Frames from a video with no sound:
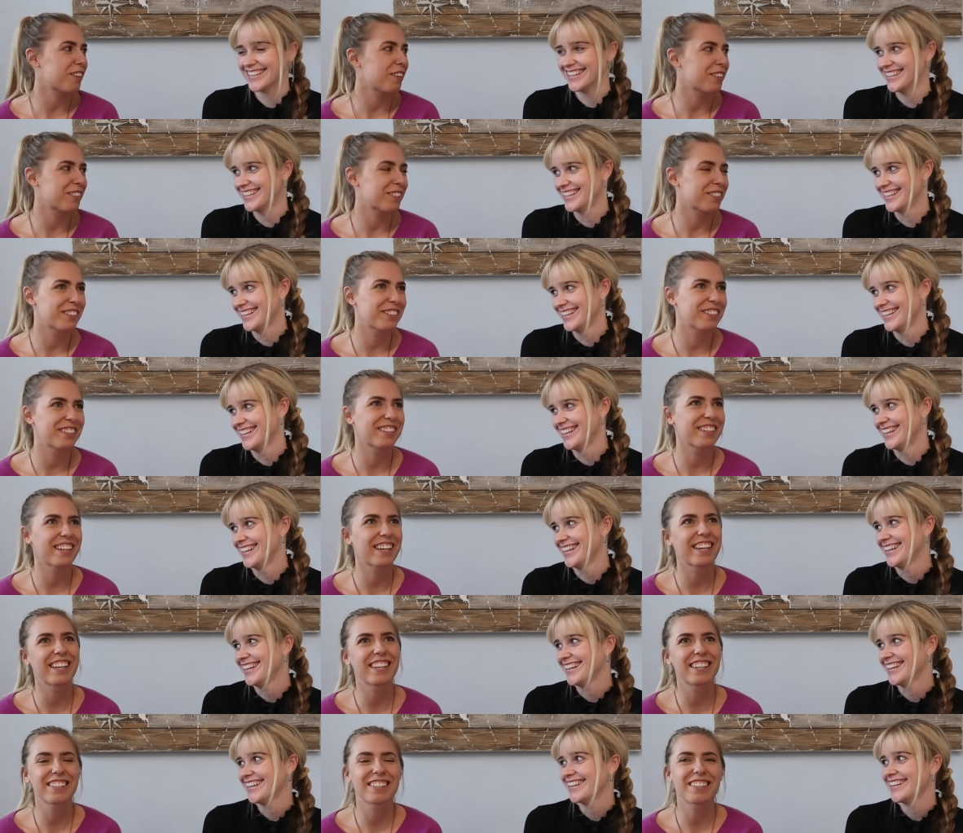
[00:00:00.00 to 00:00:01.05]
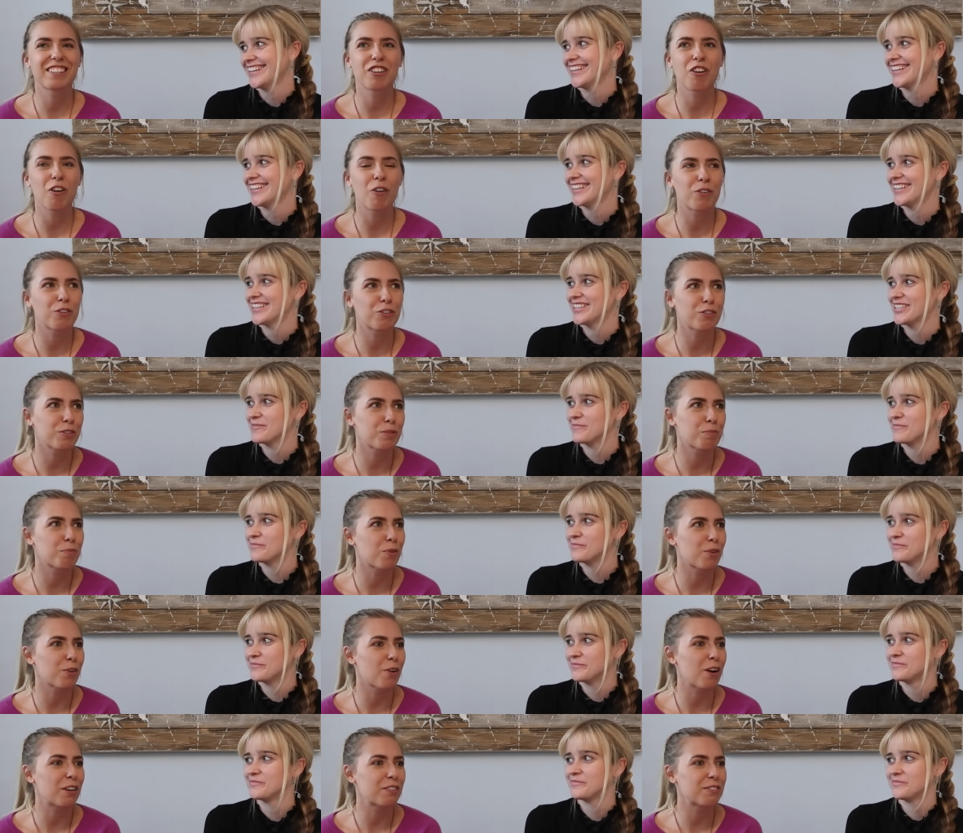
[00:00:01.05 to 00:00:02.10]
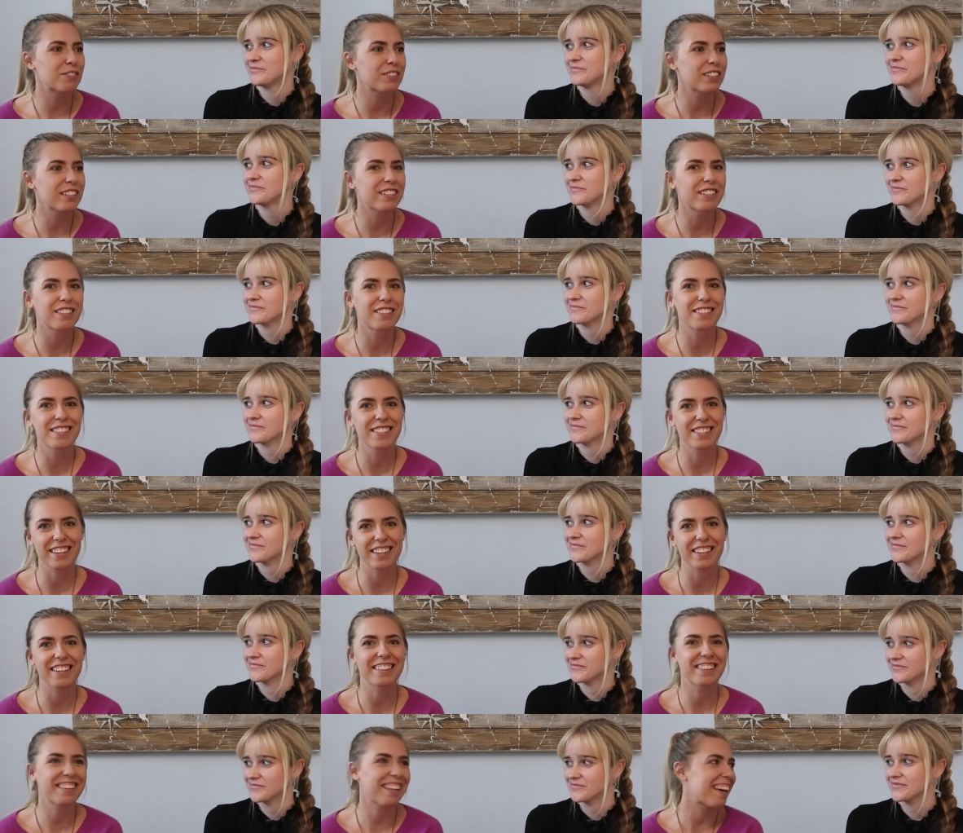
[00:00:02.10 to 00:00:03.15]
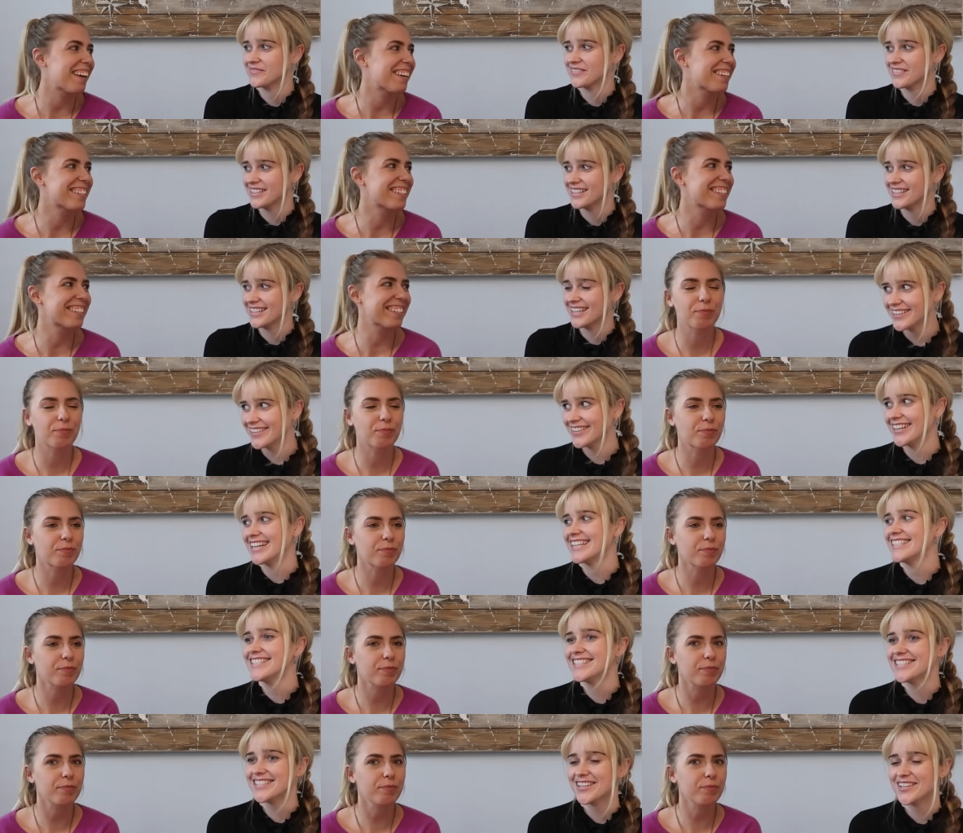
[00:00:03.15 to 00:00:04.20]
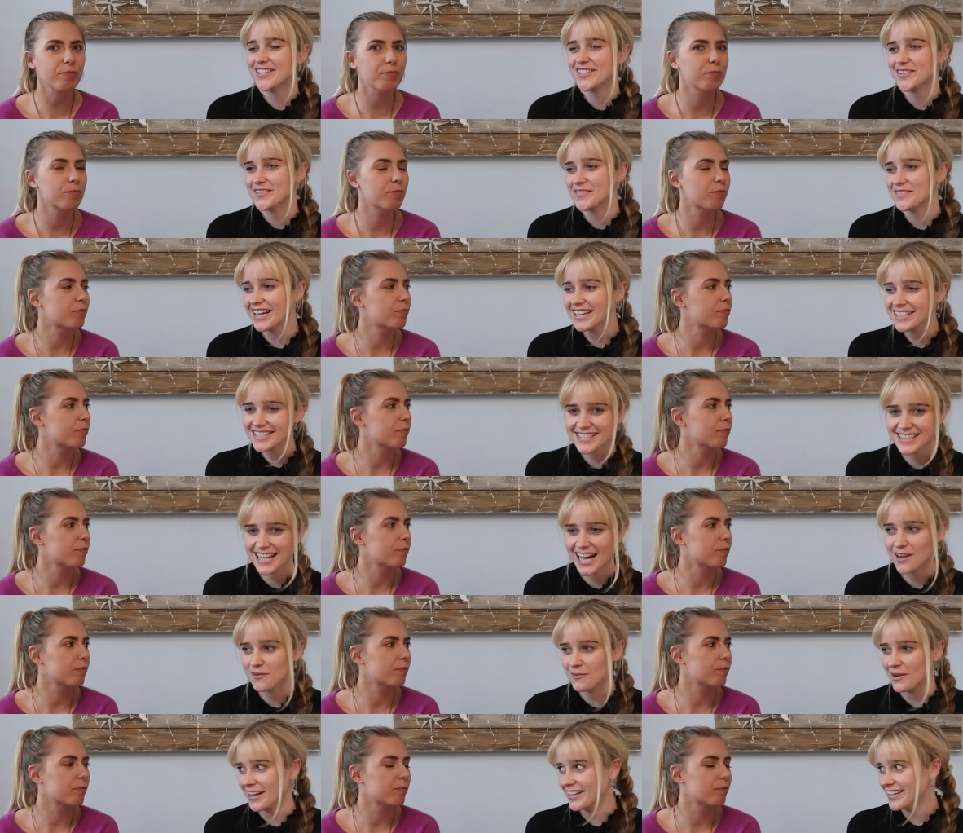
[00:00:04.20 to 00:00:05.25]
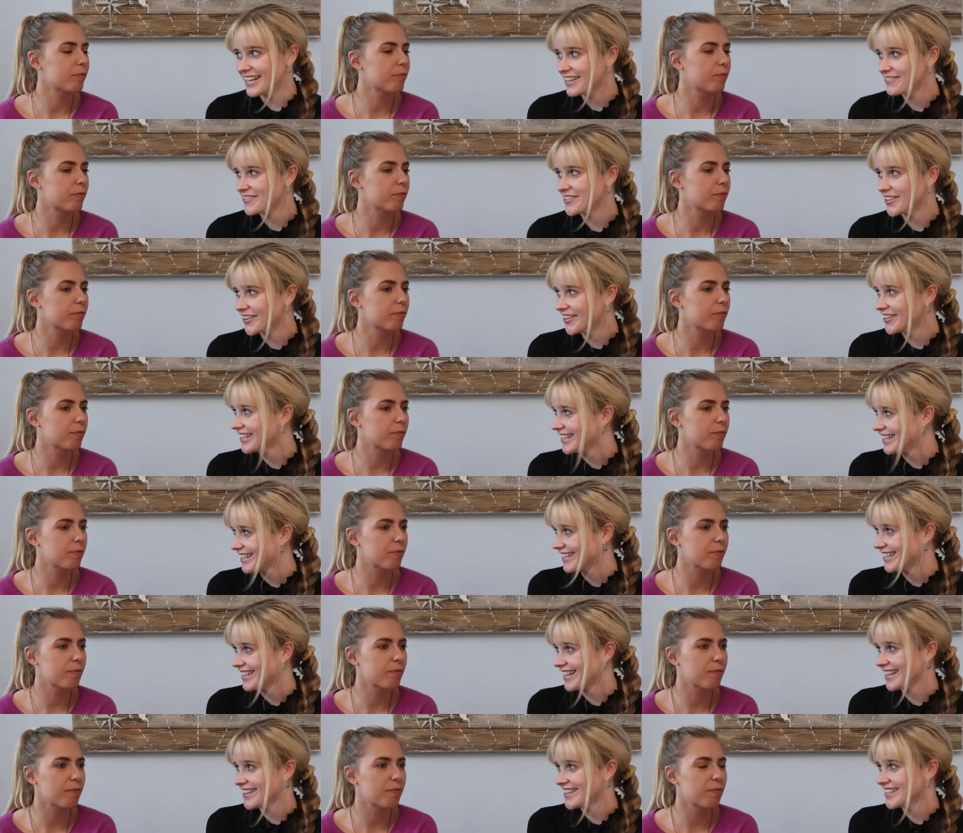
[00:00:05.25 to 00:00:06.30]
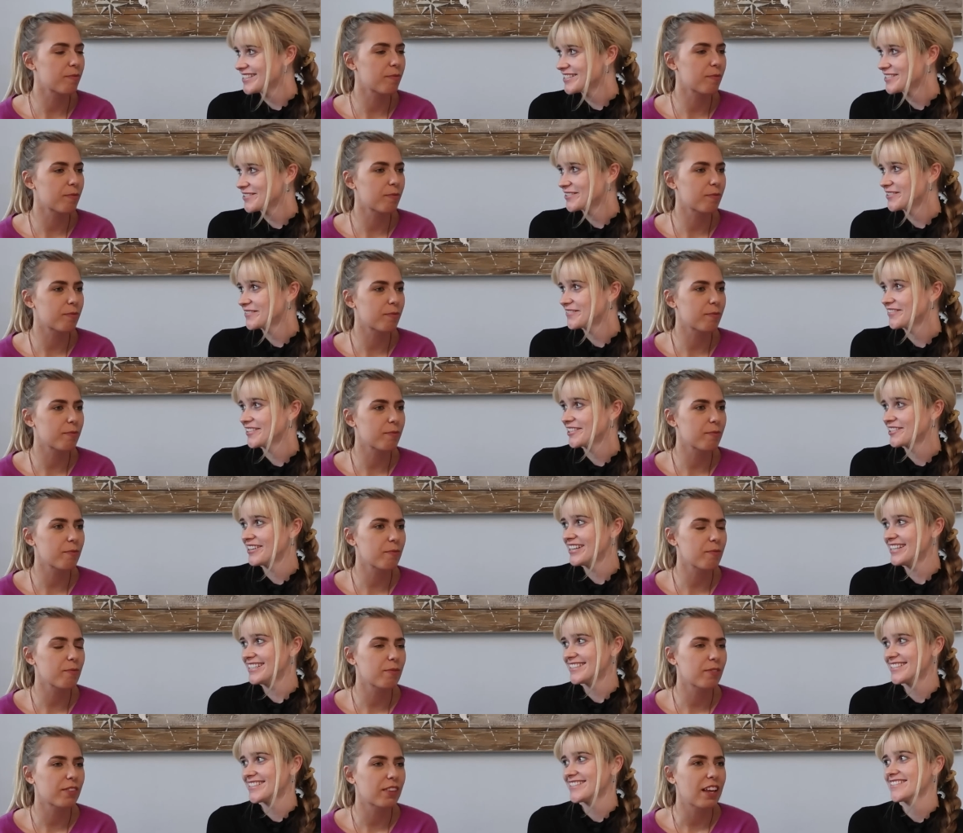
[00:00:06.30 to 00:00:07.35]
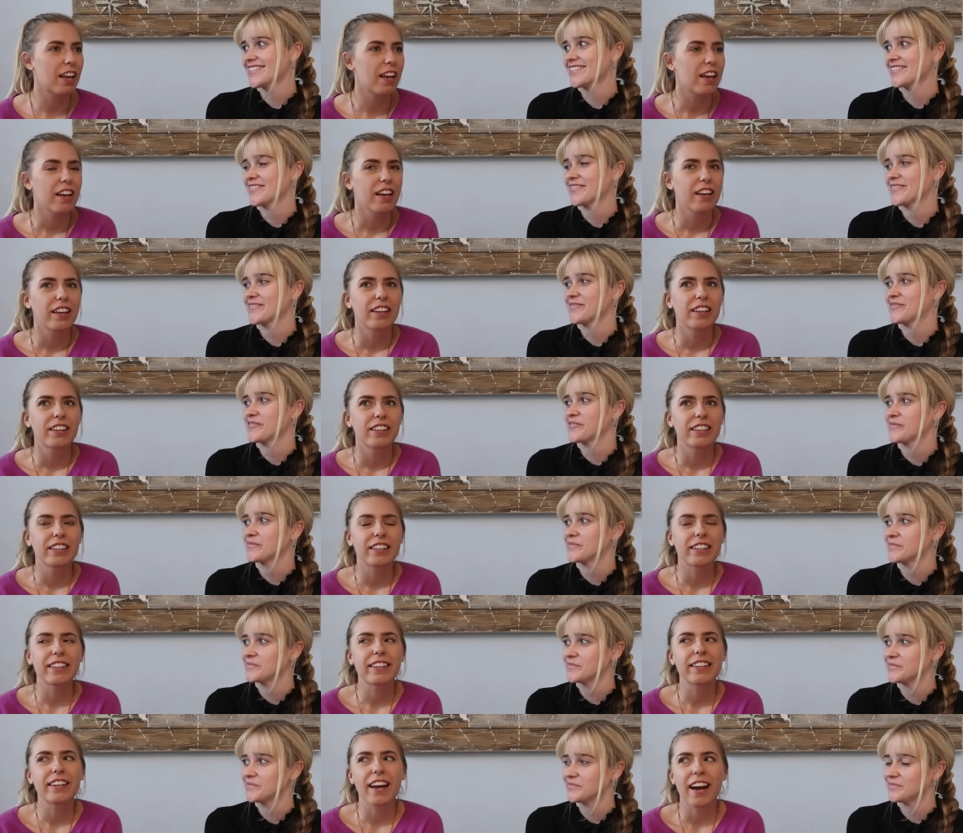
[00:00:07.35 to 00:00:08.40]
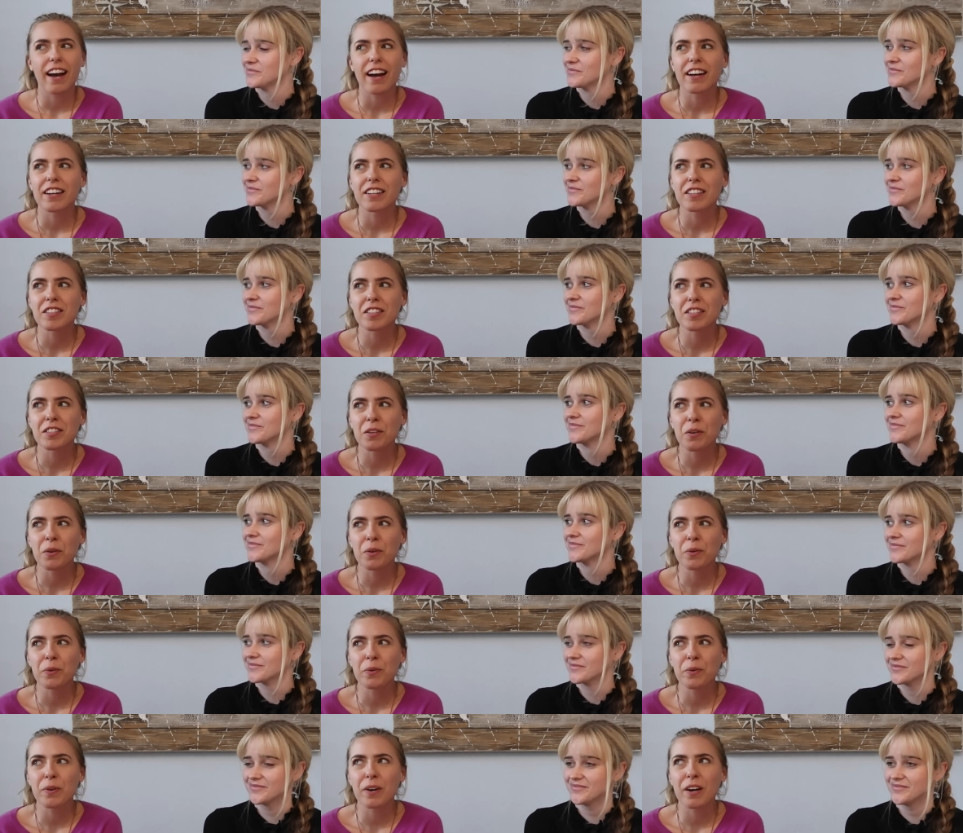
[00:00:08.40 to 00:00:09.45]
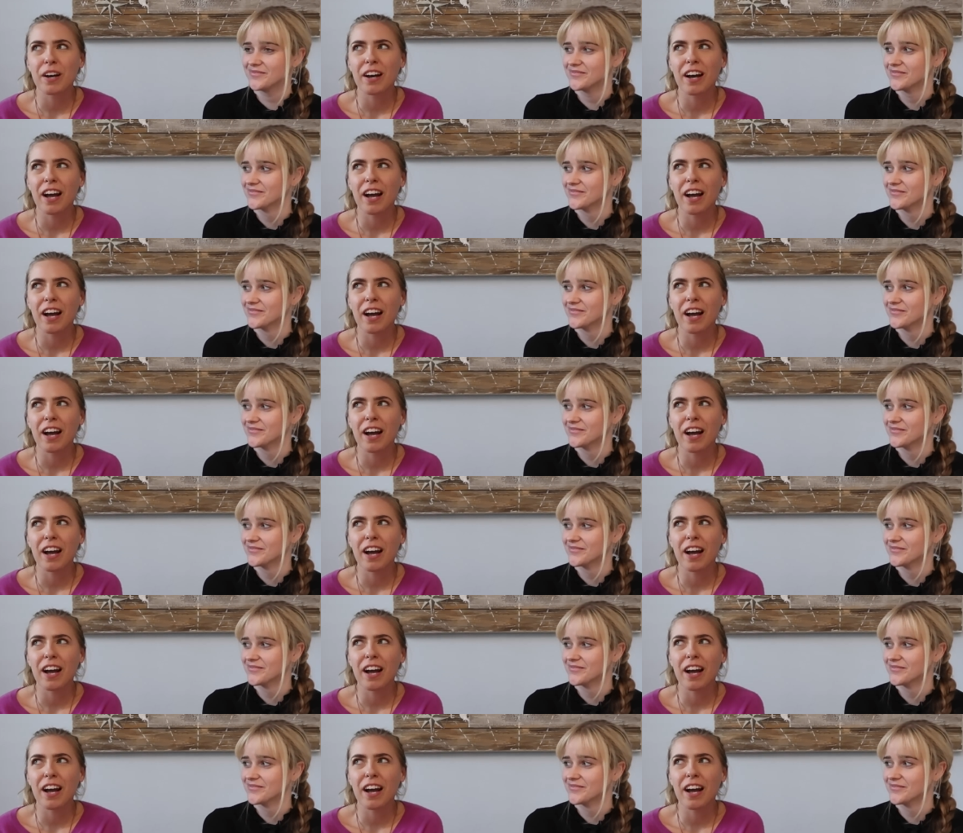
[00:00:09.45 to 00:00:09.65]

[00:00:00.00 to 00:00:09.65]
Speaker 1: daughter, and like called more mm. often and studied less. Yeah.
Speaker 2: All right, so that's that one. Have you got any other sort of regrets?
Speaker 1: Yeah, so